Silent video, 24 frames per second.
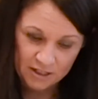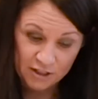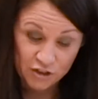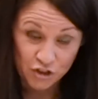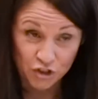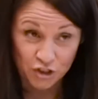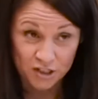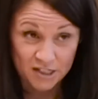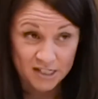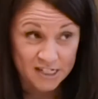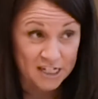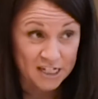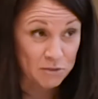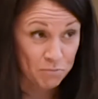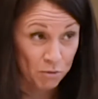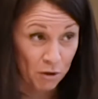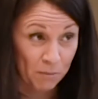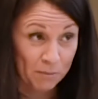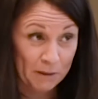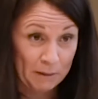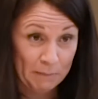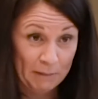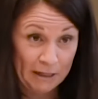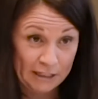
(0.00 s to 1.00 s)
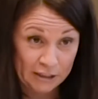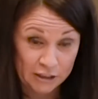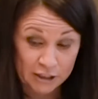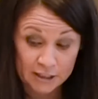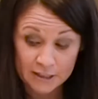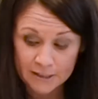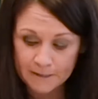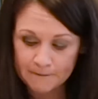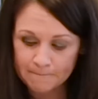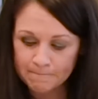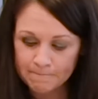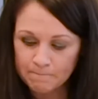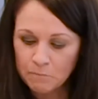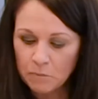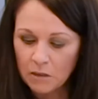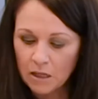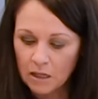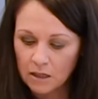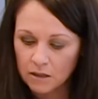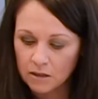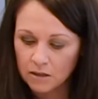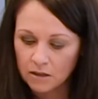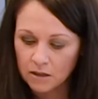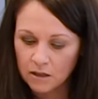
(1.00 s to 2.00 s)
she has 6 property managers.
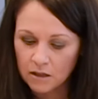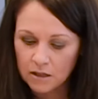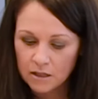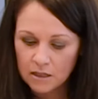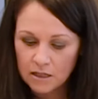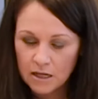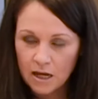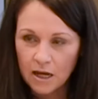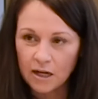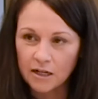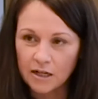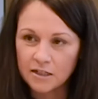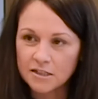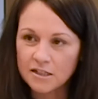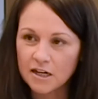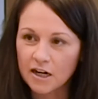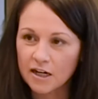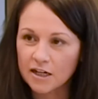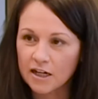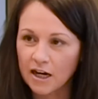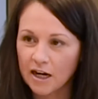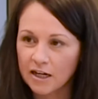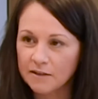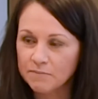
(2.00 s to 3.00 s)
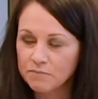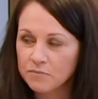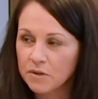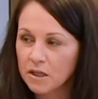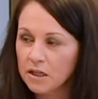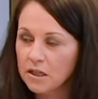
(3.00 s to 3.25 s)
And I said, okay,